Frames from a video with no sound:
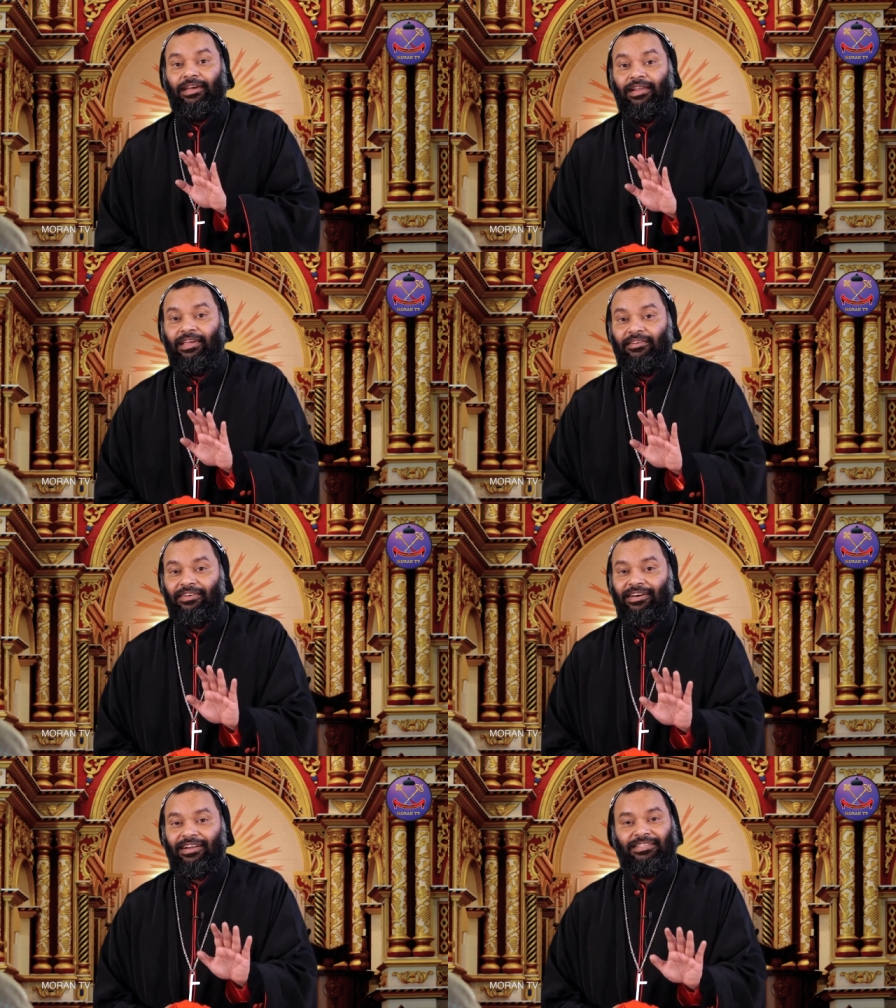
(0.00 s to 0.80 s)

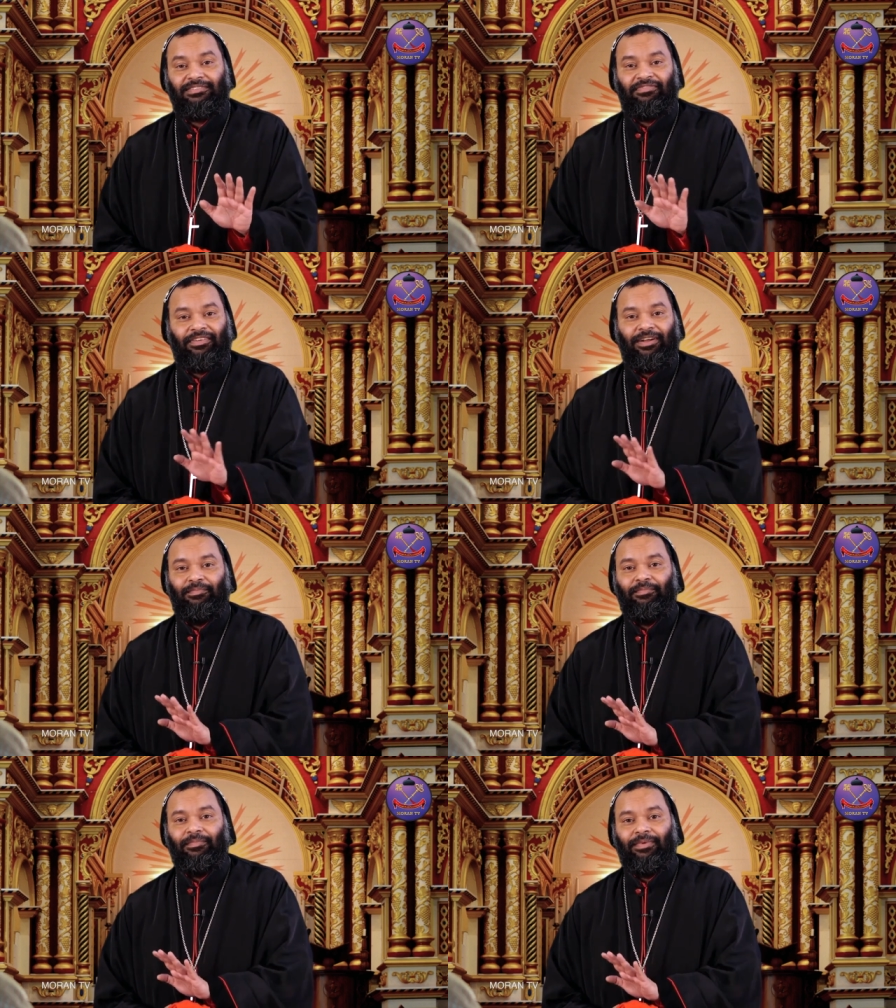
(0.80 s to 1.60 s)
deliver us
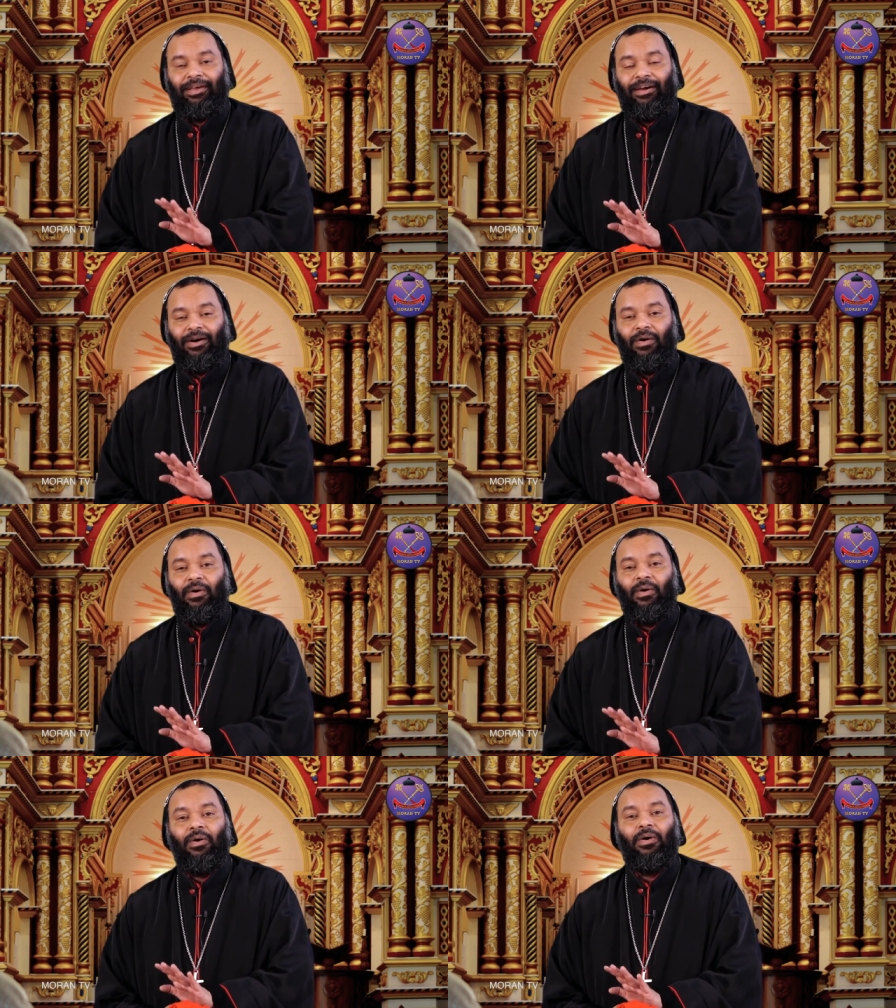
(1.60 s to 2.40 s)
from
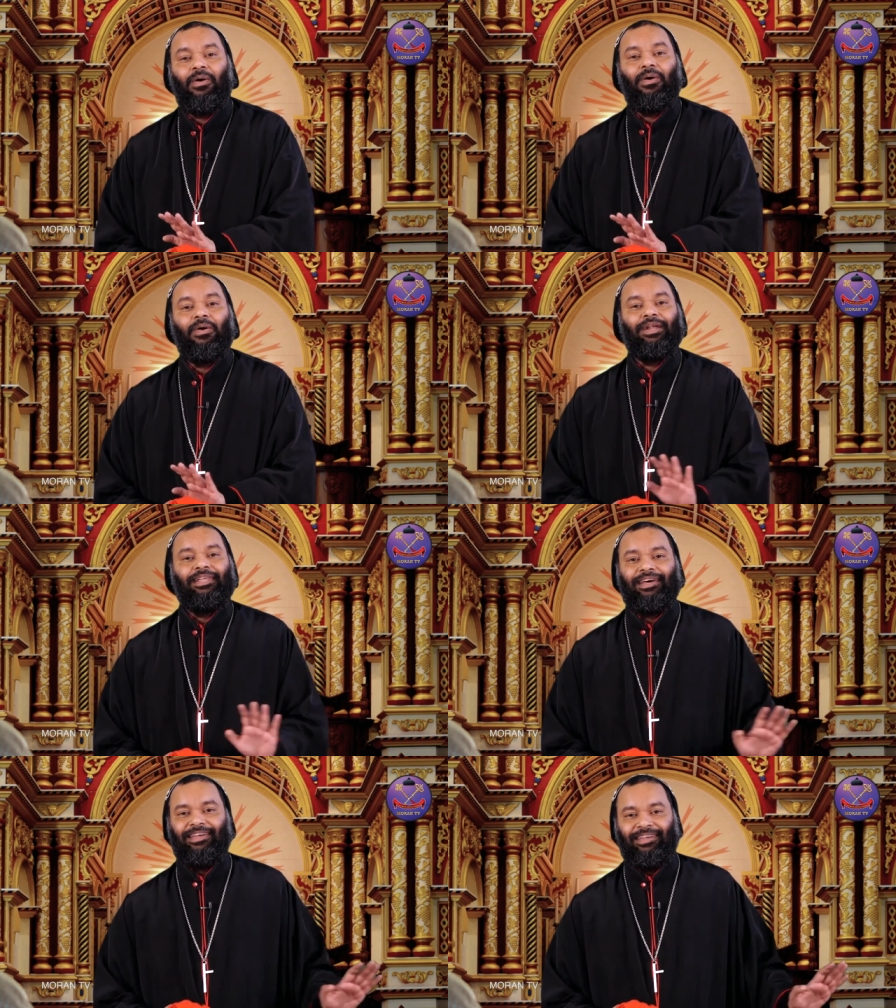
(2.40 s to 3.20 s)
all
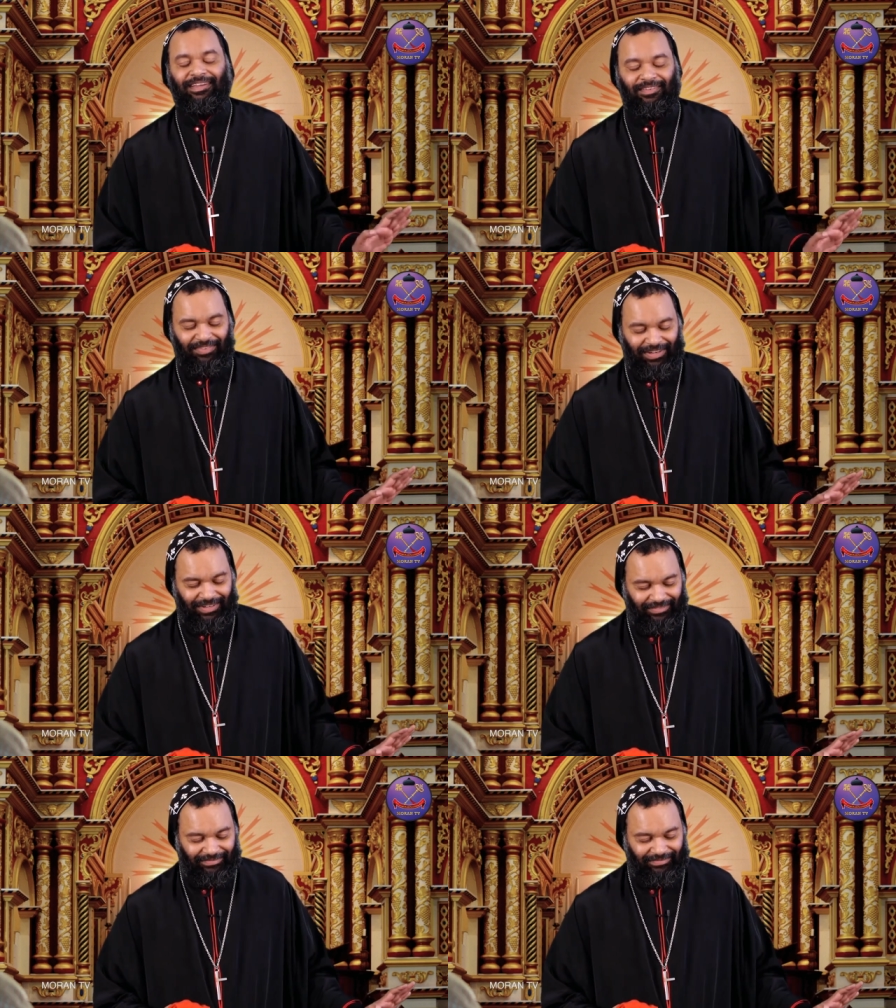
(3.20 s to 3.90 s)
the evil.